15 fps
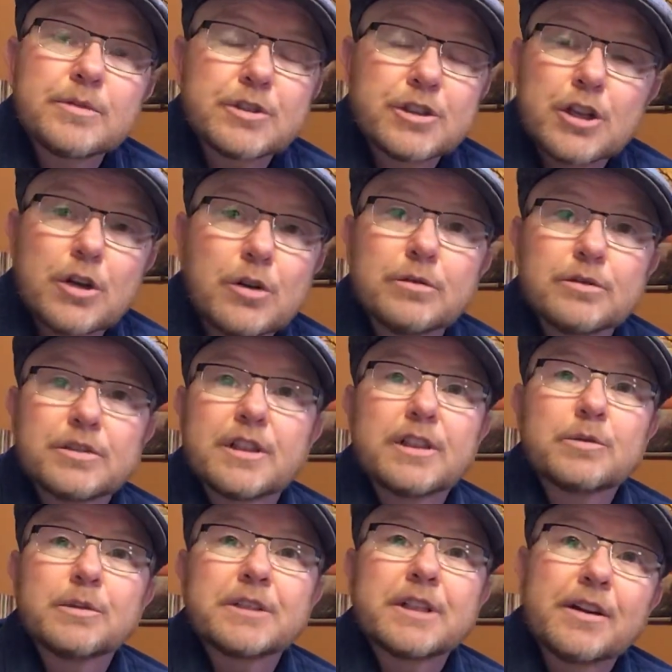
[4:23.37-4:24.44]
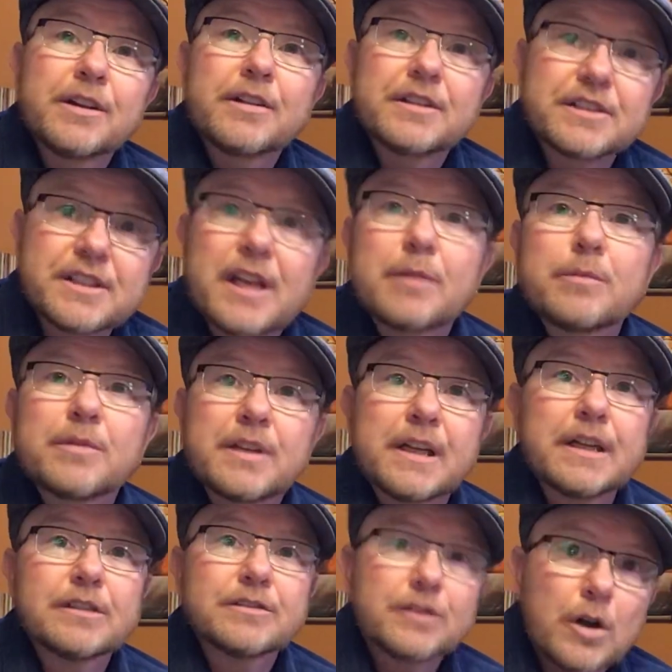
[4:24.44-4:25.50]
shows that will tell you the same
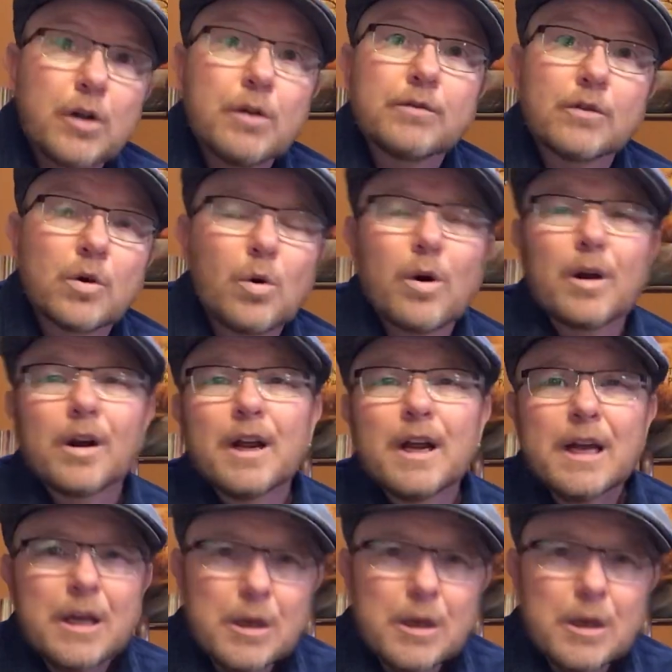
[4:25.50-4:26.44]
things over, or